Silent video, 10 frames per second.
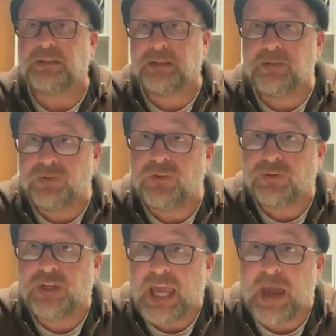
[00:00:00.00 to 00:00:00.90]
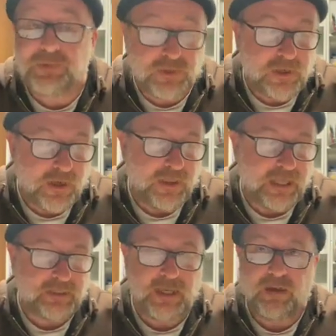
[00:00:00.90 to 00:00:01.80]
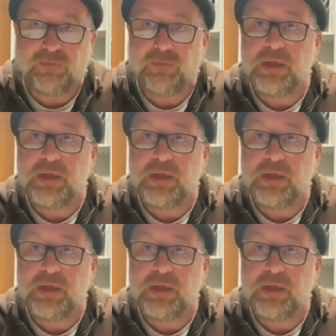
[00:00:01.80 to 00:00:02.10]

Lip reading: difficult to capture all that stuff.